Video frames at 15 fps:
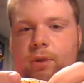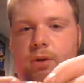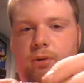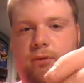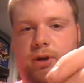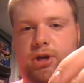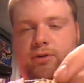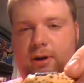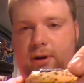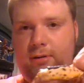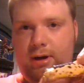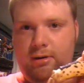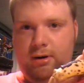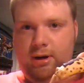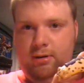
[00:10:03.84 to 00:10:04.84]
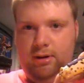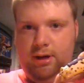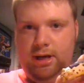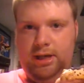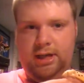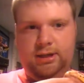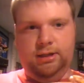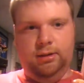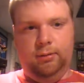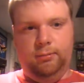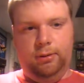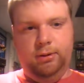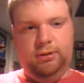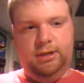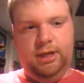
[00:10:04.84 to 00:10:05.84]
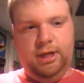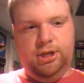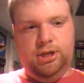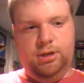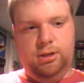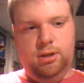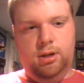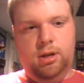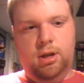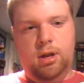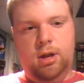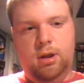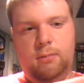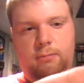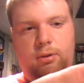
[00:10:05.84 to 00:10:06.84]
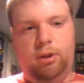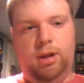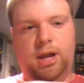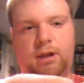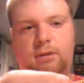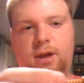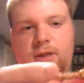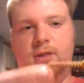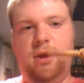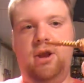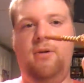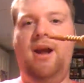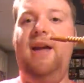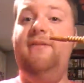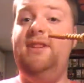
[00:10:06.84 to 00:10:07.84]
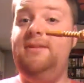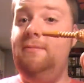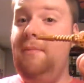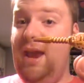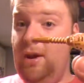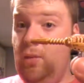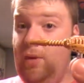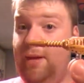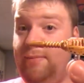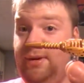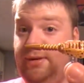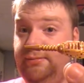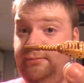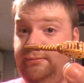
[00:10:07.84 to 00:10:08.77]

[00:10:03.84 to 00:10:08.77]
reach around down here, get this little blue section, pull it out, and there you have his main weapon.